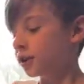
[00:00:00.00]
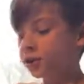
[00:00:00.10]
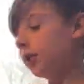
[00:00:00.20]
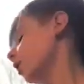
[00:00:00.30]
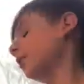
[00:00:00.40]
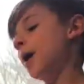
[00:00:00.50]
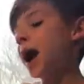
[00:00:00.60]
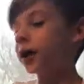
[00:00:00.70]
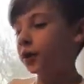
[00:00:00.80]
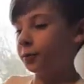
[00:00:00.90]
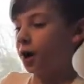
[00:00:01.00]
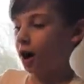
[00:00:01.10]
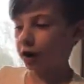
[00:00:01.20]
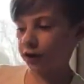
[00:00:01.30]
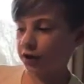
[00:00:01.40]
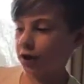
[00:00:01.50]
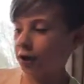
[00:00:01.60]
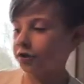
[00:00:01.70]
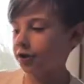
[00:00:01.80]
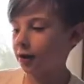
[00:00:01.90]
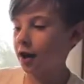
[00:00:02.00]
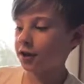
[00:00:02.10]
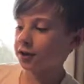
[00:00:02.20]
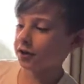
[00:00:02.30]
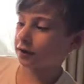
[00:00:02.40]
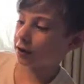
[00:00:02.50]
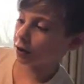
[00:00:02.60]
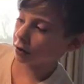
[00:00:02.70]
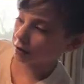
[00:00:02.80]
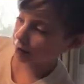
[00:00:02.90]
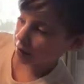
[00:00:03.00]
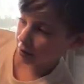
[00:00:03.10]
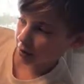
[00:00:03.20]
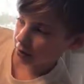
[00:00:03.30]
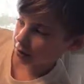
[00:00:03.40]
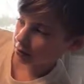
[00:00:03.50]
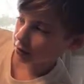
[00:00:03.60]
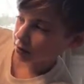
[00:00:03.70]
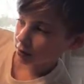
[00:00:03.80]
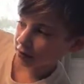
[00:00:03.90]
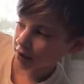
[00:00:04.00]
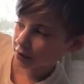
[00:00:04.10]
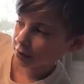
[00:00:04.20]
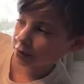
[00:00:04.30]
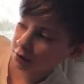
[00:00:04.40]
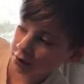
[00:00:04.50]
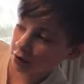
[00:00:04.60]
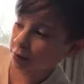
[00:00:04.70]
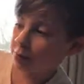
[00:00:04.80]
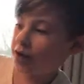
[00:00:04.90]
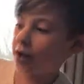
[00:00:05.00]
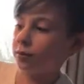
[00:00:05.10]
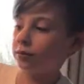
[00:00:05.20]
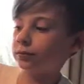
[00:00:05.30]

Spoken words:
So on the back of the box, it also has this little thing right here. That's what you want to open up.